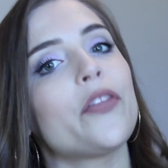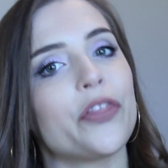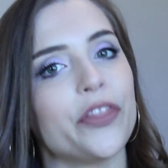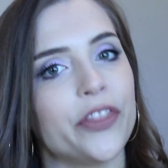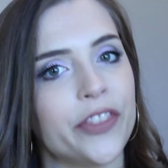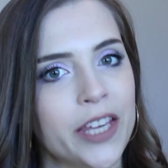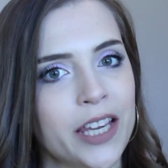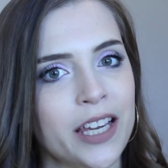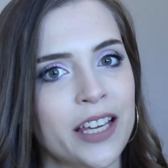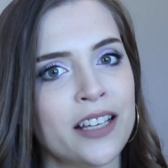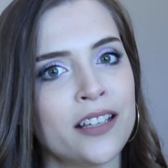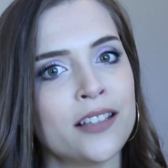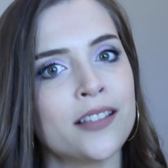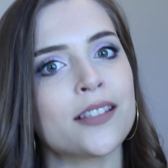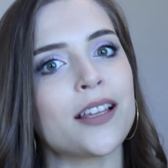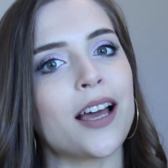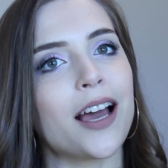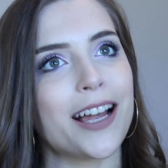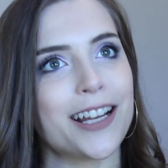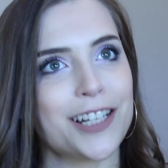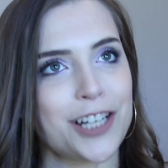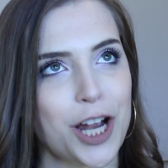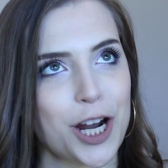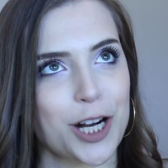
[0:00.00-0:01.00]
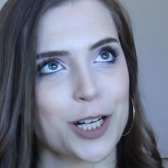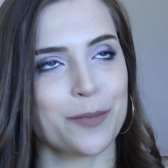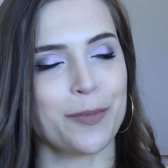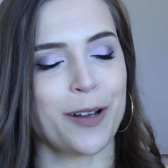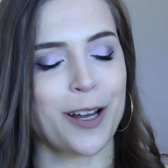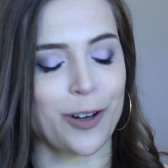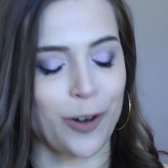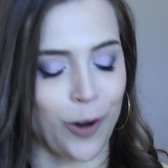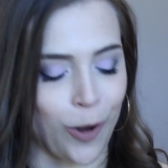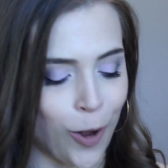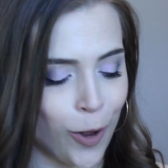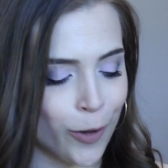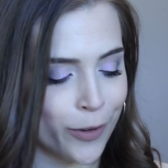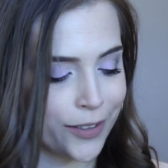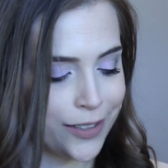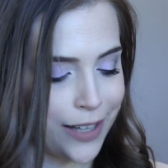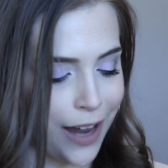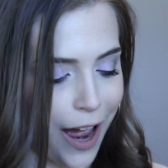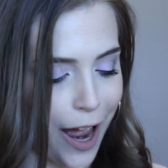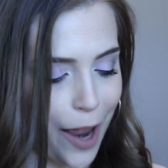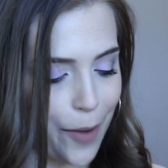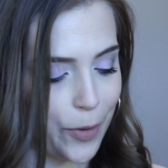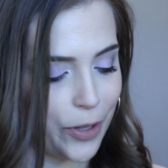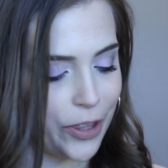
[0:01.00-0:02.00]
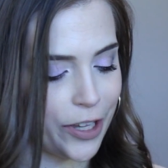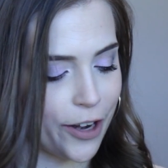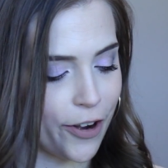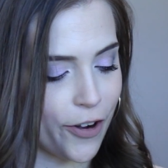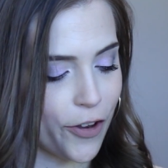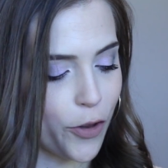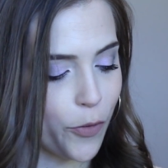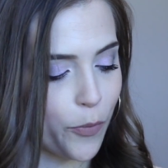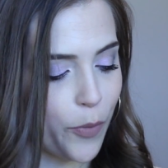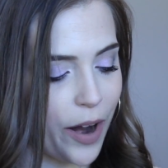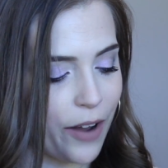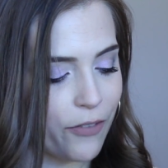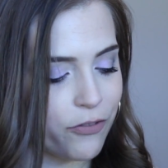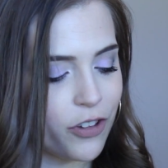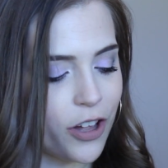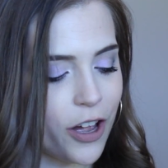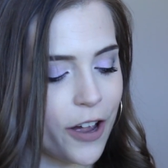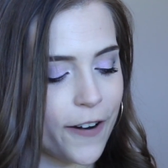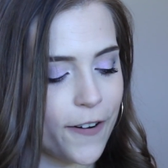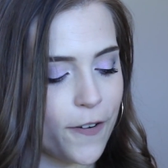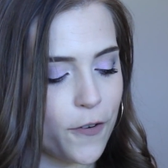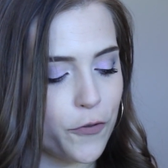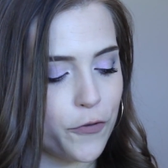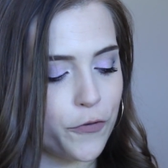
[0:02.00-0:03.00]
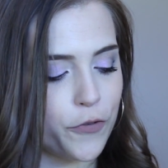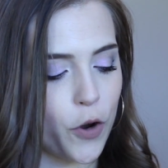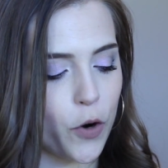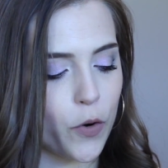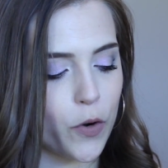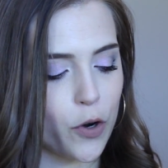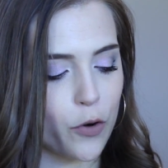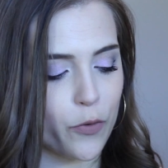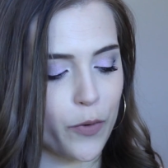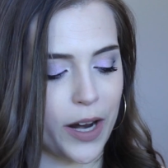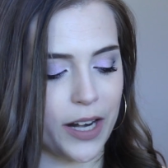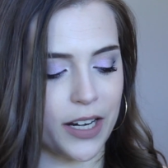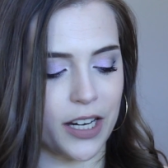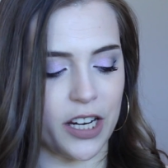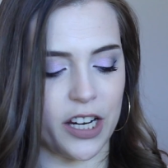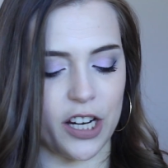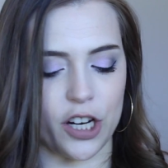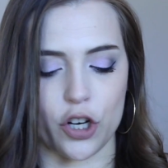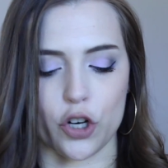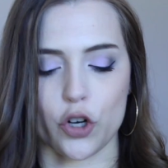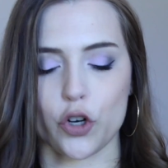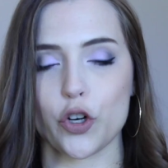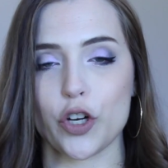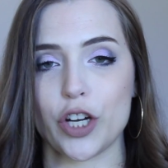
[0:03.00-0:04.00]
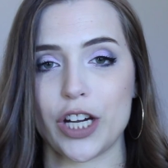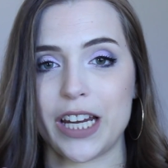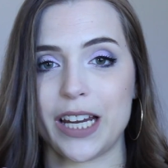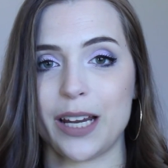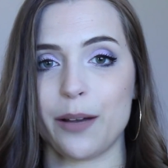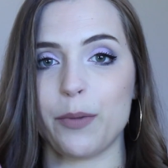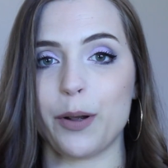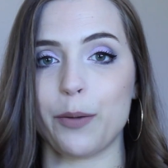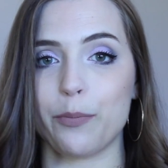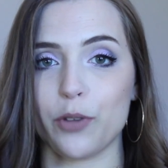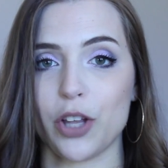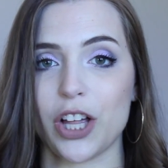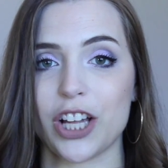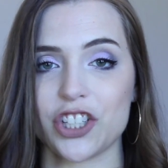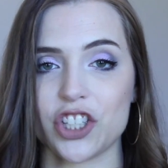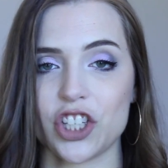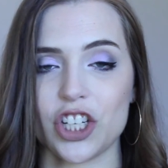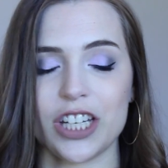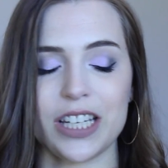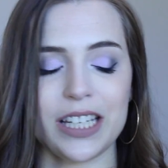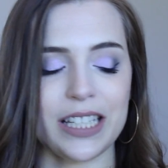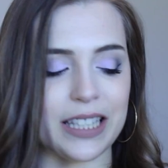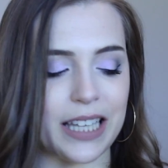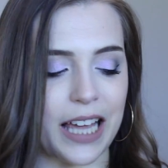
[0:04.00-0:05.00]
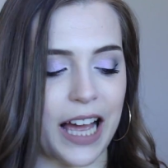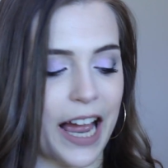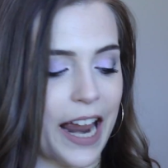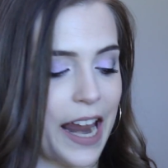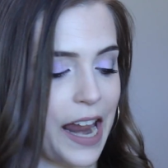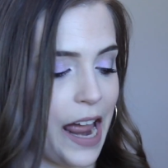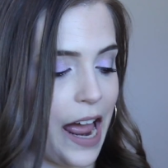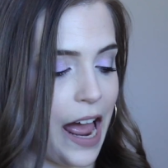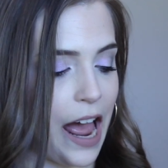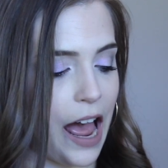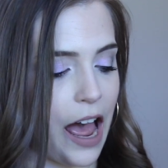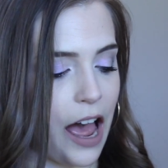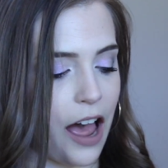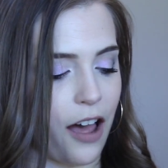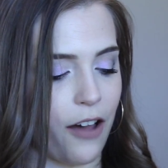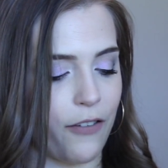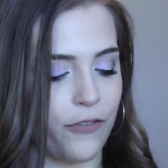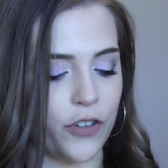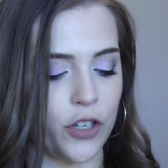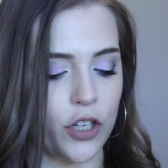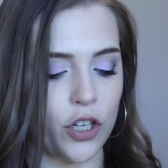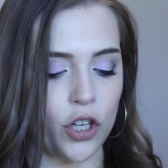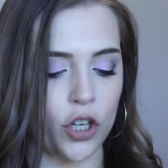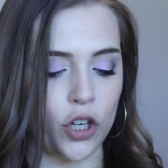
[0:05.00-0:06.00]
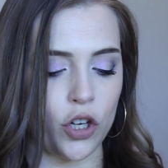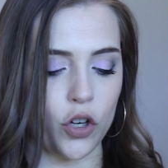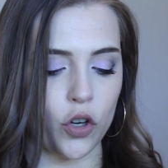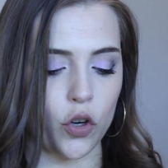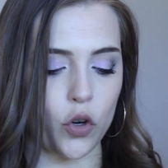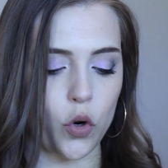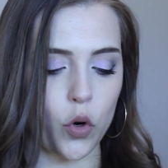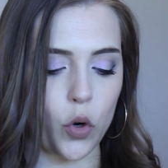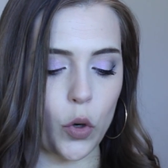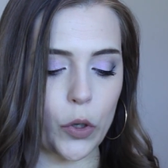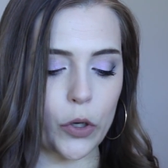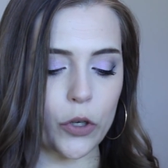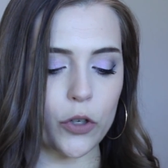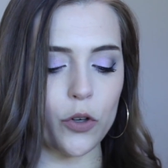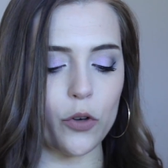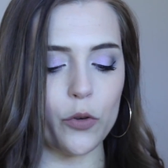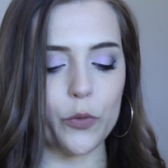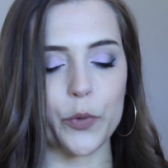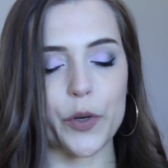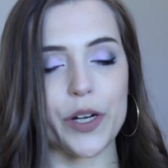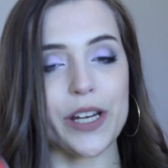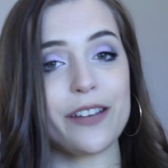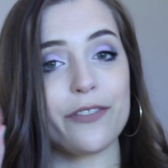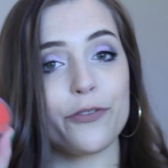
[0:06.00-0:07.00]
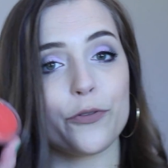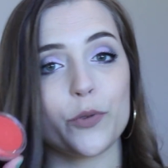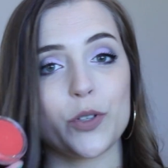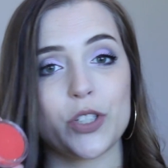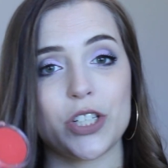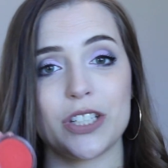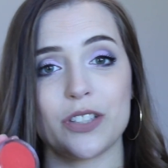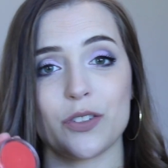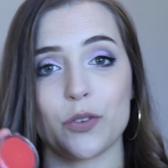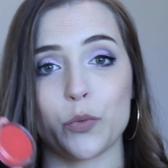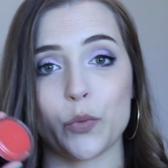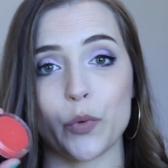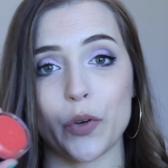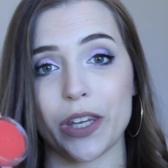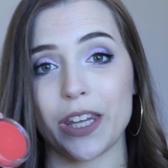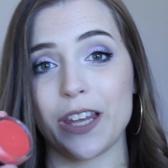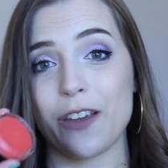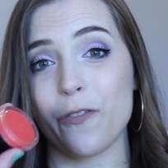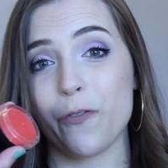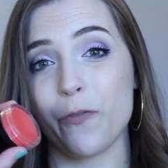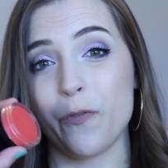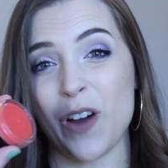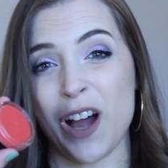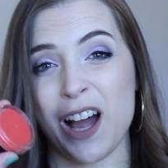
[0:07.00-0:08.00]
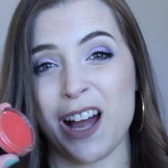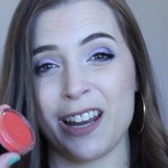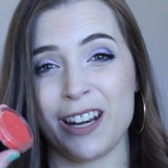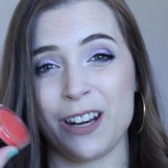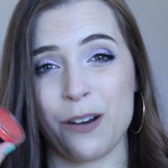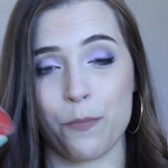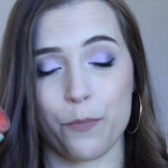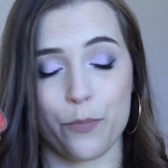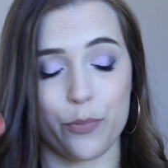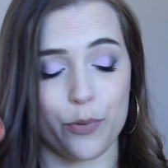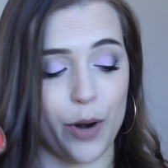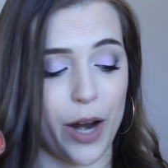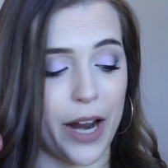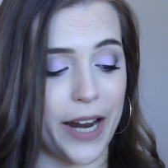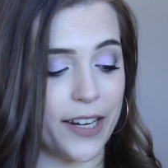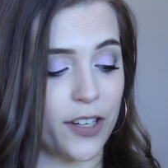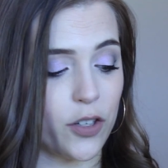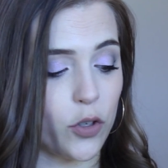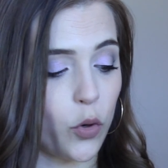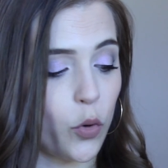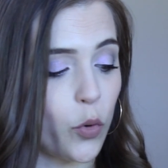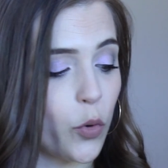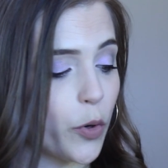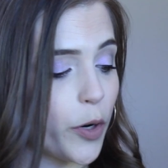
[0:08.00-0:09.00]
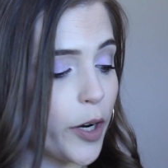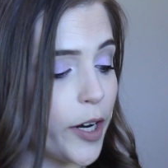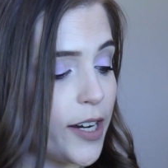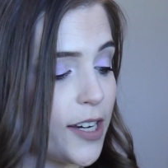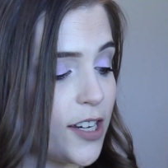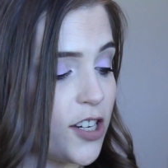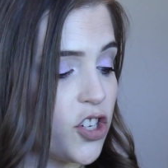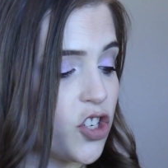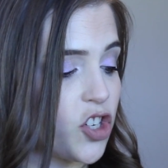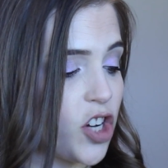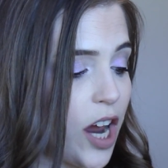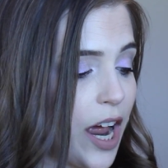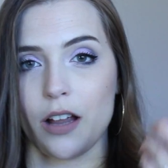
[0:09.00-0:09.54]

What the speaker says: these I talked about all the time, and they are the Revlon Photo Ready Cream Blushes. I have Coral Reef, which is a really fun bright orange.